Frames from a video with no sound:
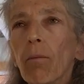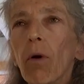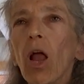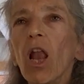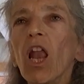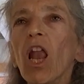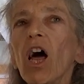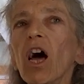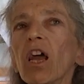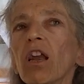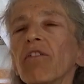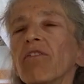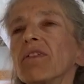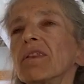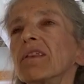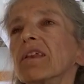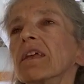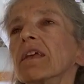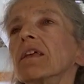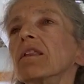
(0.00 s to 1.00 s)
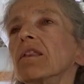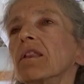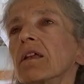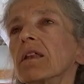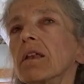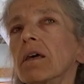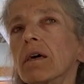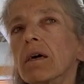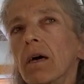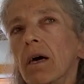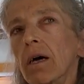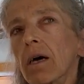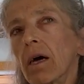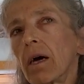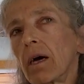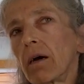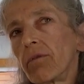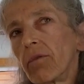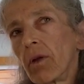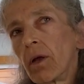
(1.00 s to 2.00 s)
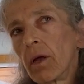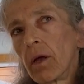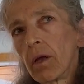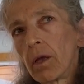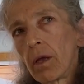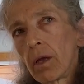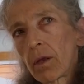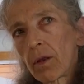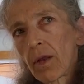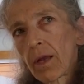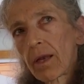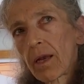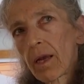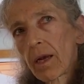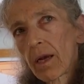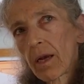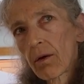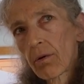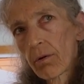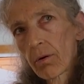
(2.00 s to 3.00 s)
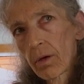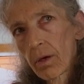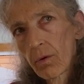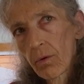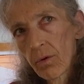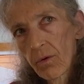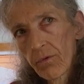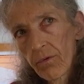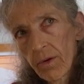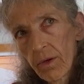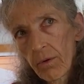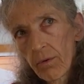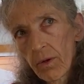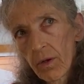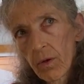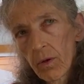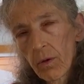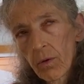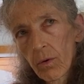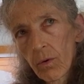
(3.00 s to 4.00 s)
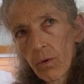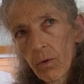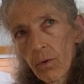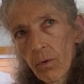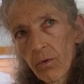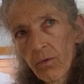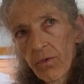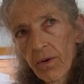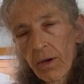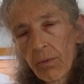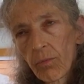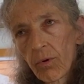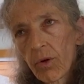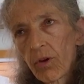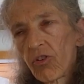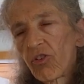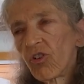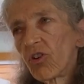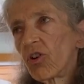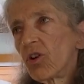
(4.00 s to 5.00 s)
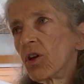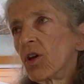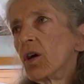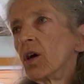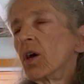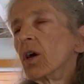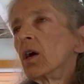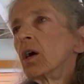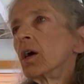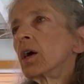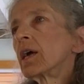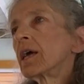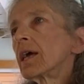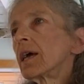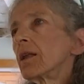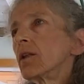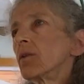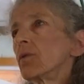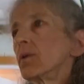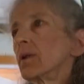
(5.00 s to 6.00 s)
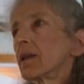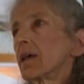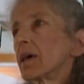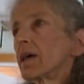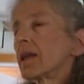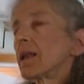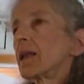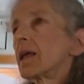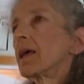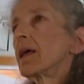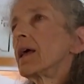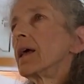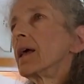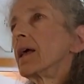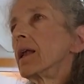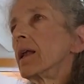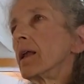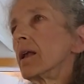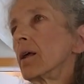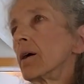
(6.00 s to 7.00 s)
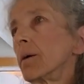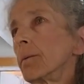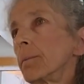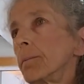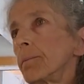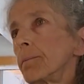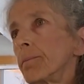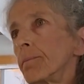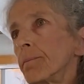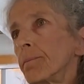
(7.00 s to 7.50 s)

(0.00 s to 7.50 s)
A lot of things that that can create those very low vibration can do that, and